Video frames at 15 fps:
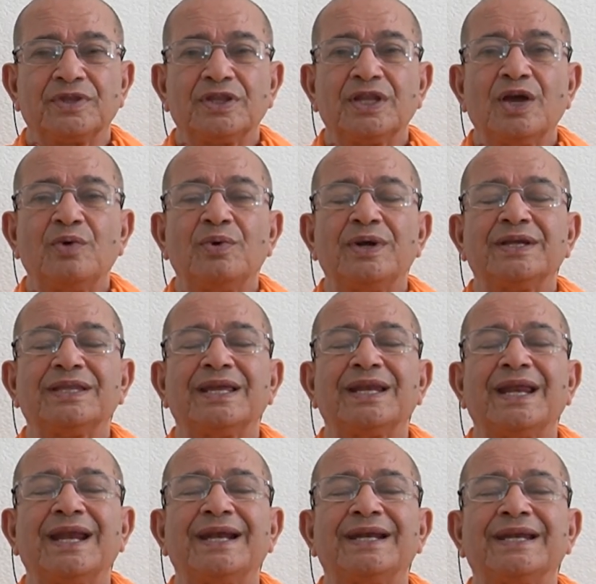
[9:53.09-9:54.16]
now and then
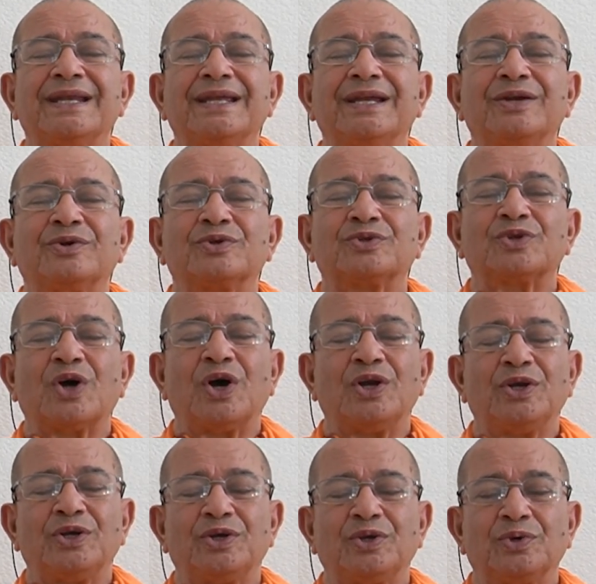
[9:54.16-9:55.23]
entering into
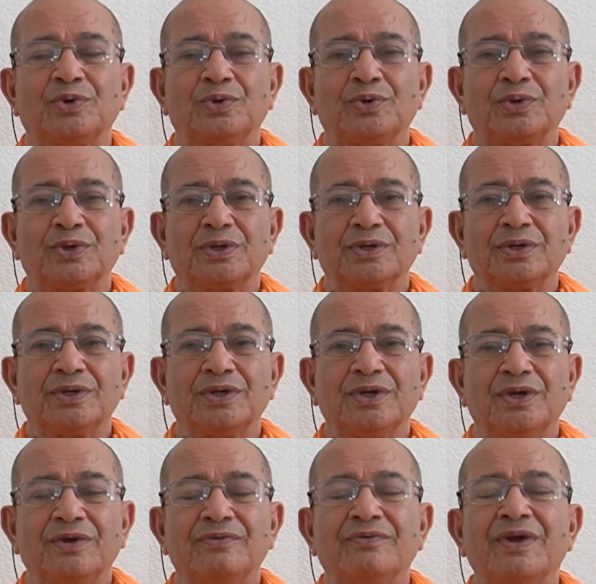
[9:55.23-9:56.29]
solitude.
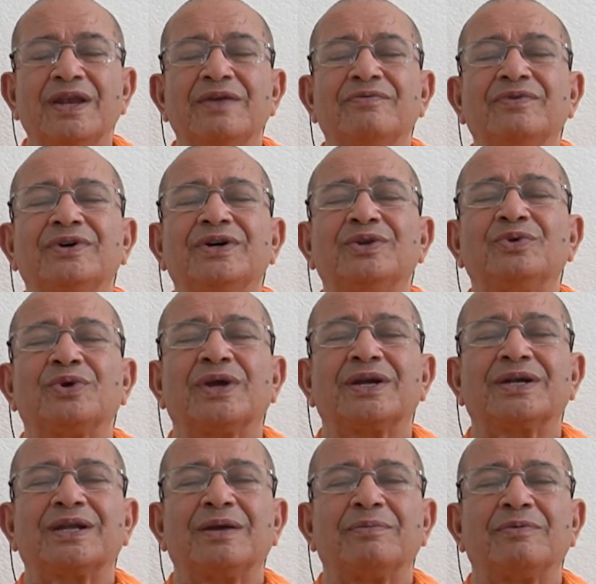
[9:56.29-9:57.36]
Whenever you
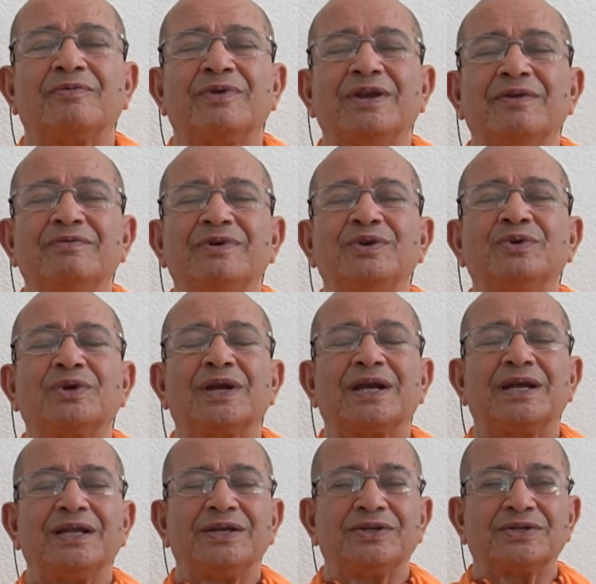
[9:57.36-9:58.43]
get time, whenever you
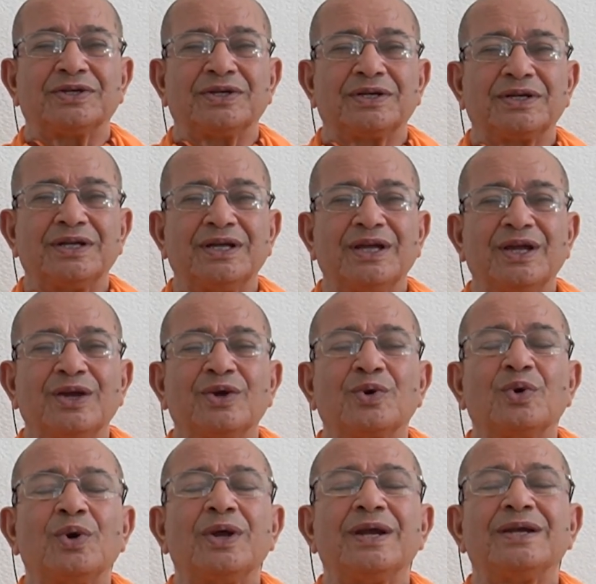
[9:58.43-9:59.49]
get leisure,
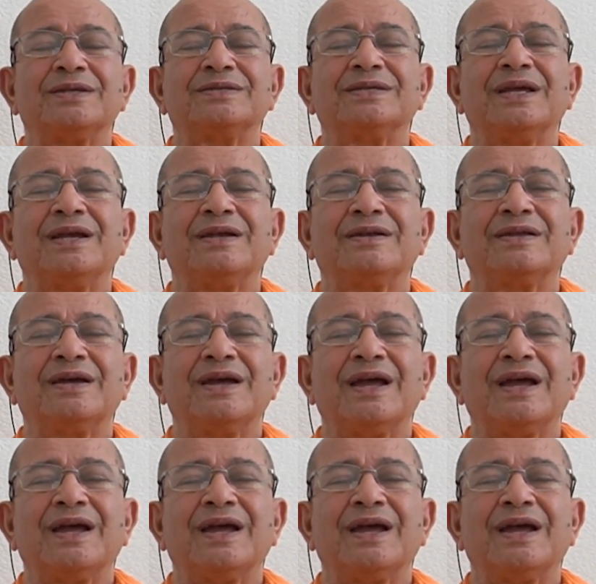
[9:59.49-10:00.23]
go and sit